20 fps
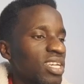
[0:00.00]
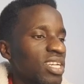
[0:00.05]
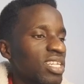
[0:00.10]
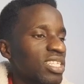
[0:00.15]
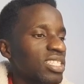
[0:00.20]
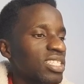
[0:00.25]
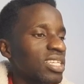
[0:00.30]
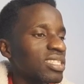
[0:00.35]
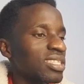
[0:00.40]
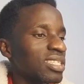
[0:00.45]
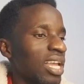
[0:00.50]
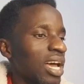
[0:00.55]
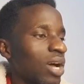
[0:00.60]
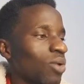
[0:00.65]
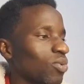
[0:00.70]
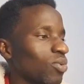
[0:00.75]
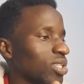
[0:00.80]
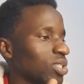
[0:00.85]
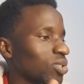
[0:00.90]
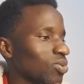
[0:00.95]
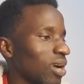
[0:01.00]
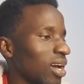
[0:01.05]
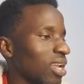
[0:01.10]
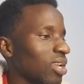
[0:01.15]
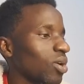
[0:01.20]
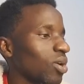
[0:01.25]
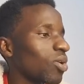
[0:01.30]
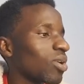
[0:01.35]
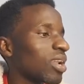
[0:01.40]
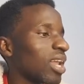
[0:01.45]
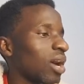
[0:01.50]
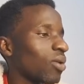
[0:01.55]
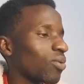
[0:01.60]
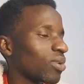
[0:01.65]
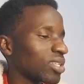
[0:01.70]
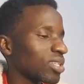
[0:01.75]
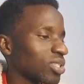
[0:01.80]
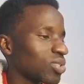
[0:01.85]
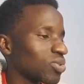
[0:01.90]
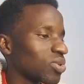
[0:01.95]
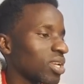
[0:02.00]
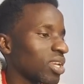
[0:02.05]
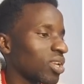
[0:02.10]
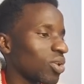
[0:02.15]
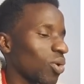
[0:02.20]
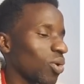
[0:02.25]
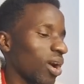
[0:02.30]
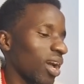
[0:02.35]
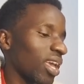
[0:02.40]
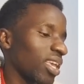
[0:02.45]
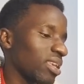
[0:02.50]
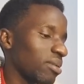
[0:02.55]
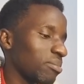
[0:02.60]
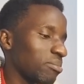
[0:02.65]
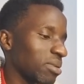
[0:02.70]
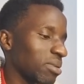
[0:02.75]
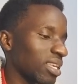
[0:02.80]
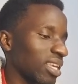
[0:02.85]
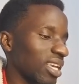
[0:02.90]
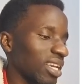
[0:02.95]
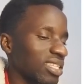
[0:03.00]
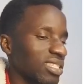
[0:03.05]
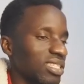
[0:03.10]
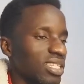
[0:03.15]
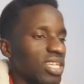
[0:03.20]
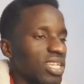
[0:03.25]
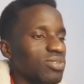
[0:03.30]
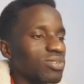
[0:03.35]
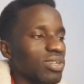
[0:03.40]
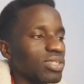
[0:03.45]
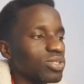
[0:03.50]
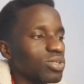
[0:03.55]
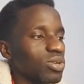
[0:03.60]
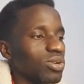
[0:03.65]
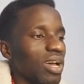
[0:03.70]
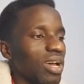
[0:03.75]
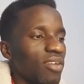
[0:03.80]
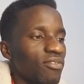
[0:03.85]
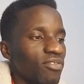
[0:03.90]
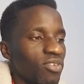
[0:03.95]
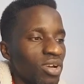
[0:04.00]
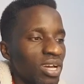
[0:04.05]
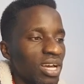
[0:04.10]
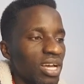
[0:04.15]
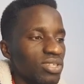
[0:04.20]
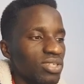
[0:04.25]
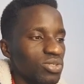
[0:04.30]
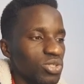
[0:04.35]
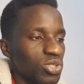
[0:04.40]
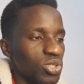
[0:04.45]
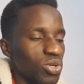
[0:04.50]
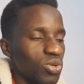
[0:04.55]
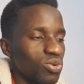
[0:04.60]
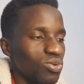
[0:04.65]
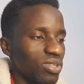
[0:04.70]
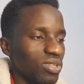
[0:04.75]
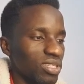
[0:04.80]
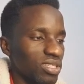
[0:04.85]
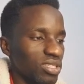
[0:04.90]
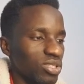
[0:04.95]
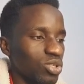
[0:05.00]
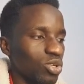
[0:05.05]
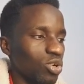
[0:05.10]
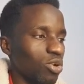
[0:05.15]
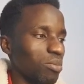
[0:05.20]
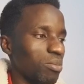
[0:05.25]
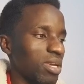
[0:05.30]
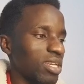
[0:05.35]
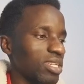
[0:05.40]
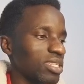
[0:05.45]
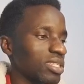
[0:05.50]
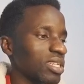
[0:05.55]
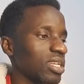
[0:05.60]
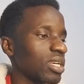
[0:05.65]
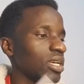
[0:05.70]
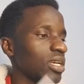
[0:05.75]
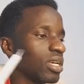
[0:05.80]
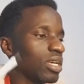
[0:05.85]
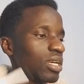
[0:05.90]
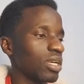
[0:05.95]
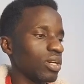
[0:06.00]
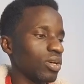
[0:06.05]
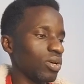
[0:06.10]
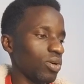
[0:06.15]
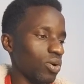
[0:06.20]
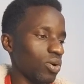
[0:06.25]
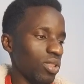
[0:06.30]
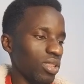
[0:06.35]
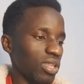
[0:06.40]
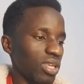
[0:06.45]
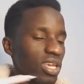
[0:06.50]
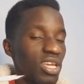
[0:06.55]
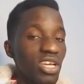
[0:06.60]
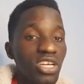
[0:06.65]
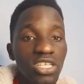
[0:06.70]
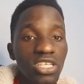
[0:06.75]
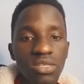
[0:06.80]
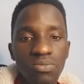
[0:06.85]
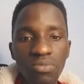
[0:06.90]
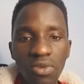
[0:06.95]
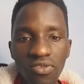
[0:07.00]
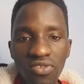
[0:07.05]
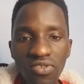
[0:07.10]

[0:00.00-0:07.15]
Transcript: English as language 1 or language 2 in your EB, etc. So I forgot to show you this document on the English